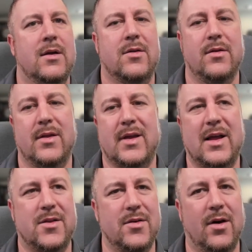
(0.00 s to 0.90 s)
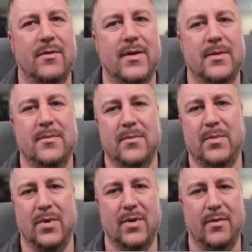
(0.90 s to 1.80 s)
So this gets nothing,
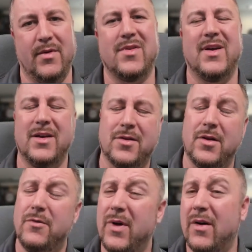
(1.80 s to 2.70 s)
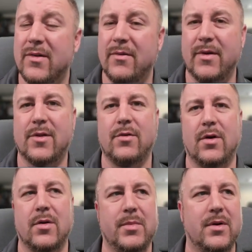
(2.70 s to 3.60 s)
but obviously it's got a relatively
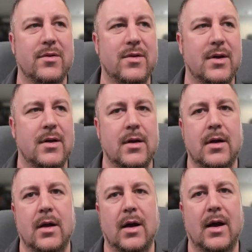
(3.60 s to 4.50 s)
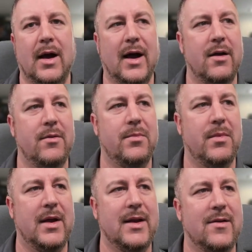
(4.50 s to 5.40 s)
strong ability, a higher
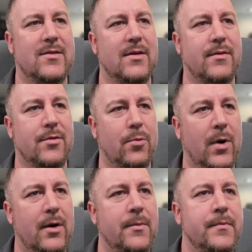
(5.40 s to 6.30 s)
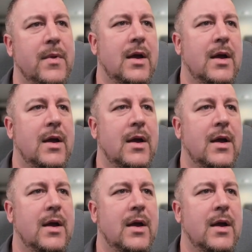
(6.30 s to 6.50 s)
initiative as well.